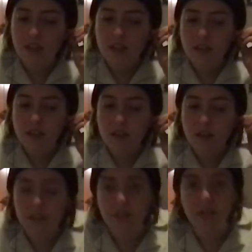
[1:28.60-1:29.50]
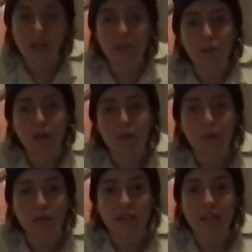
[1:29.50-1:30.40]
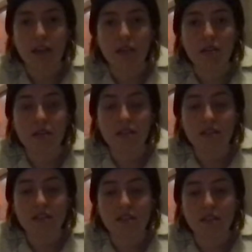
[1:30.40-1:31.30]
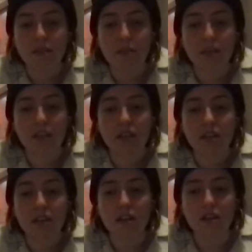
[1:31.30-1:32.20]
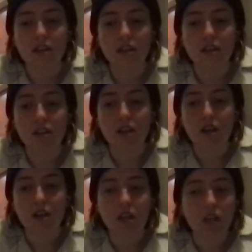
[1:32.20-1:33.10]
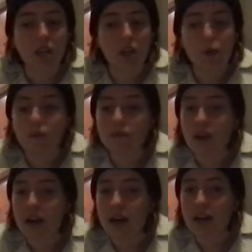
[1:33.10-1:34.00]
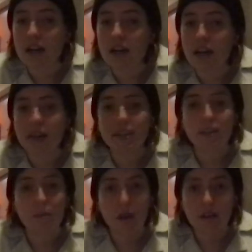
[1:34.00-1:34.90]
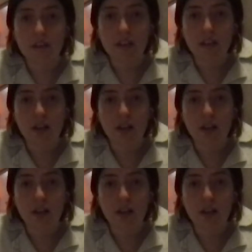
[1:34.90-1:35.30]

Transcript: So as you can probably tell, this is going to be another Lofi ASMR video.